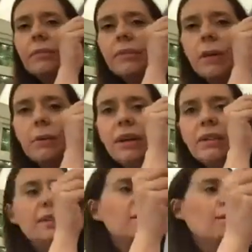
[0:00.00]
So you
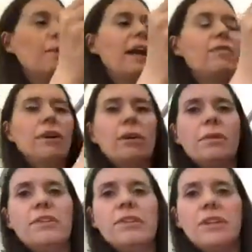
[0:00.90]
can see he's got paint on him.
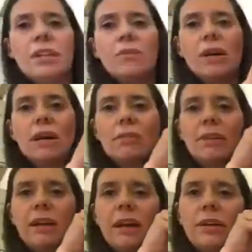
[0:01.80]
I'll turn him around.
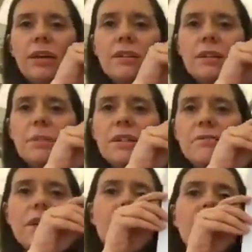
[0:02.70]
There you go, you can see
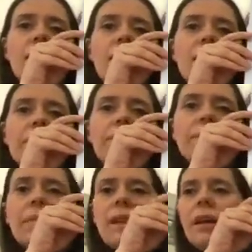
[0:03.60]
Mr. Ratty there.
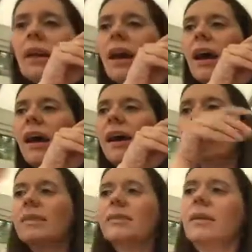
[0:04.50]

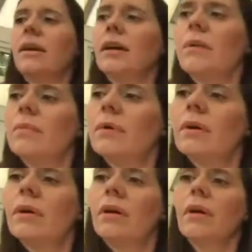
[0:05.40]
And
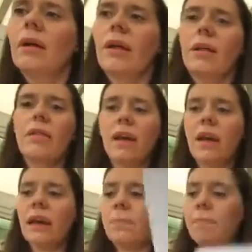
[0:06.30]
the
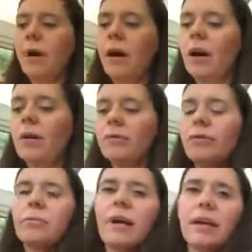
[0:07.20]
inner part
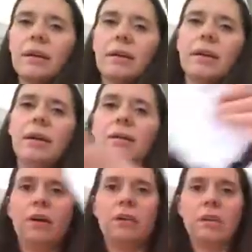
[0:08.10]
from that has
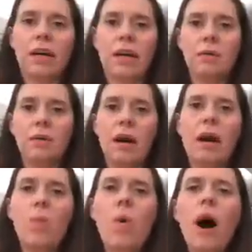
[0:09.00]
been cut out.
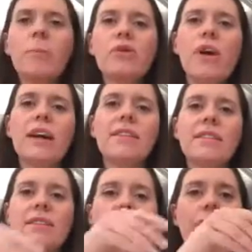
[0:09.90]
And what I'm trying
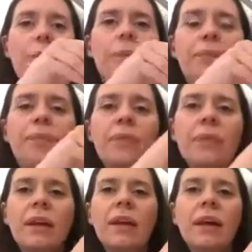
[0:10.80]
to do
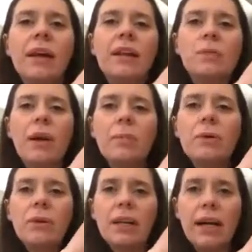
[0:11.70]
is, when I'm
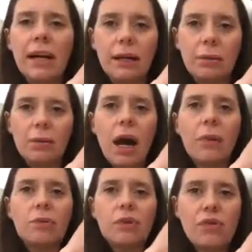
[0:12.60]
cutting out,
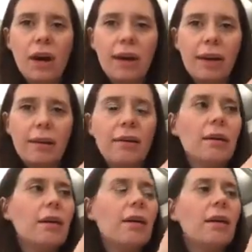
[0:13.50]
I'm trying
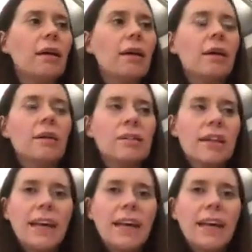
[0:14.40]
to